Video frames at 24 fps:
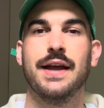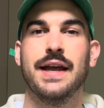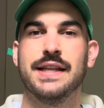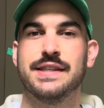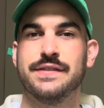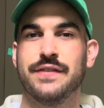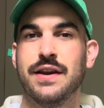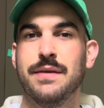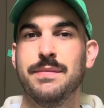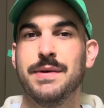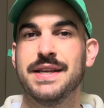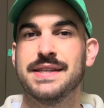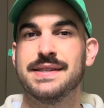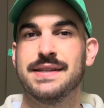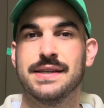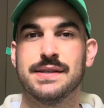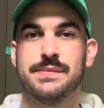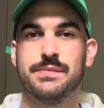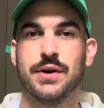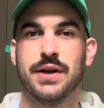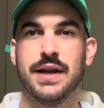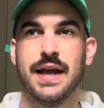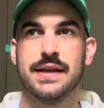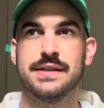It's funny because this
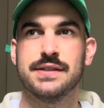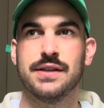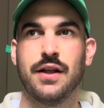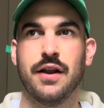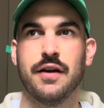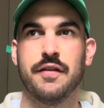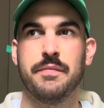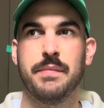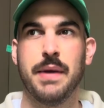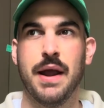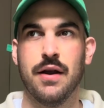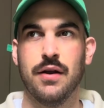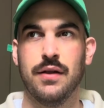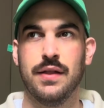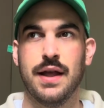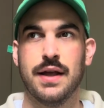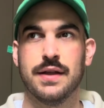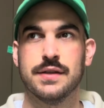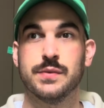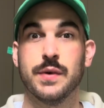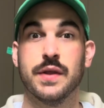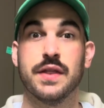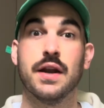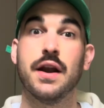book has a lot of
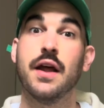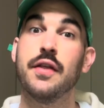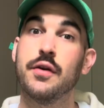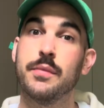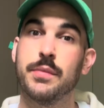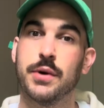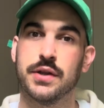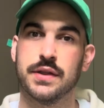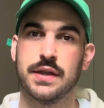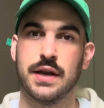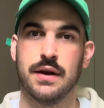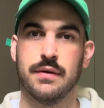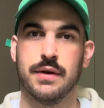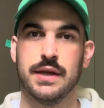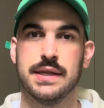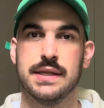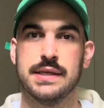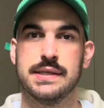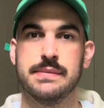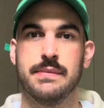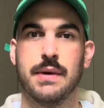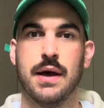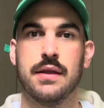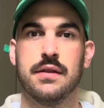parallels with another book that I read
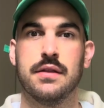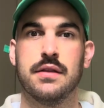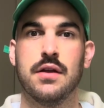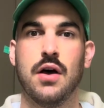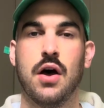this month,